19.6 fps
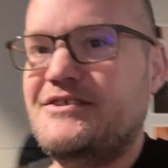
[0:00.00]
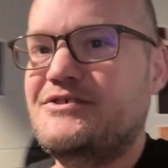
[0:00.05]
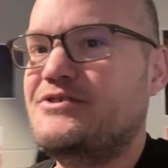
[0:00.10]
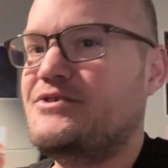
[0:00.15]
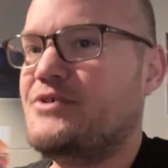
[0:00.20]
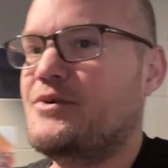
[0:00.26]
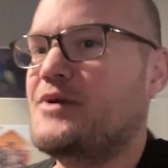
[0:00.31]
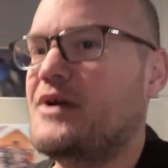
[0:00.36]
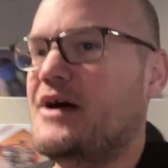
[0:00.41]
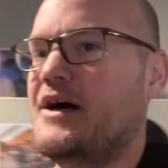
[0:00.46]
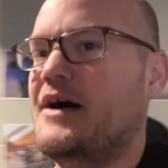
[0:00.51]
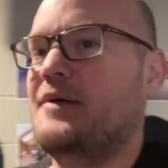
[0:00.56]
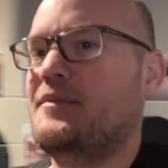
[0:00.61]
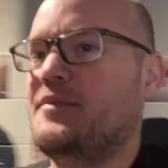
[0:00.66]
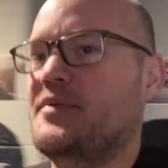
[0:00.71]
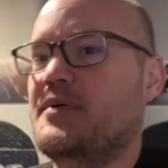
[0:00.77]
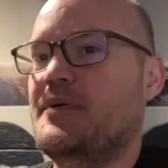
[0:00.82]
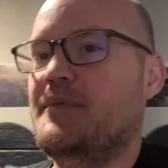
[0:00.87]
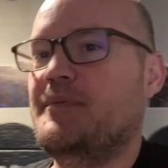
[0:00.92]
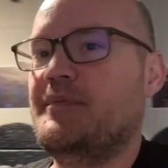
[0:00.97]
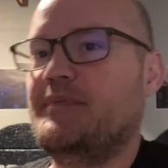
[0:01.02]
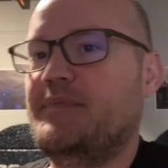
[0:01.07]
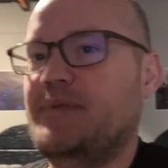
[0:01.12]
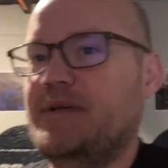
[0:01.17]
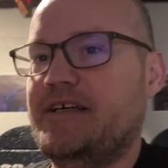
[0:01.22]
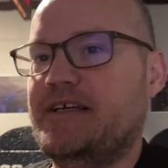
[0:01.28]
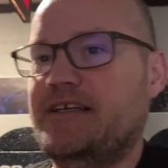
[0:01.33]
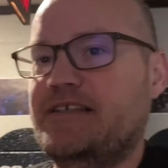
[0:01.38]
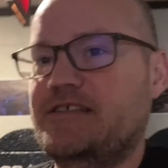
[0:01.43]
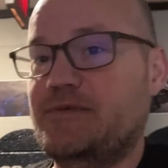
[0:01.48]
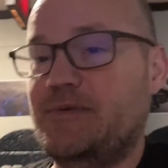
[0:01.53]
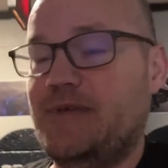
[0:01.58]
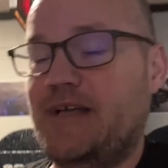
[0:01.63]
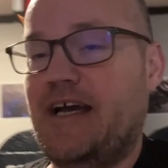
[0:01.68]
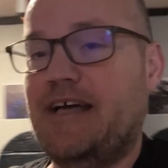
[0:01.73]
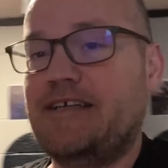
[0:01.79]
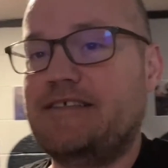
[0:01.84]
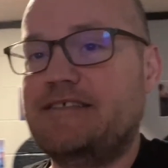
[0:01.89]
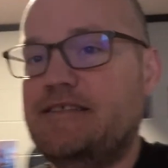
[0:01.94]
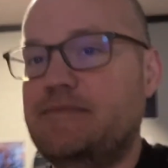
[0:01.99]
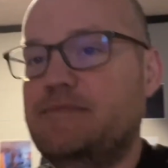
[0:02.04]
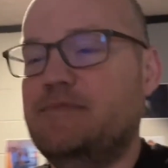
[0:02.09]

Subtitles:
showed up because we asked him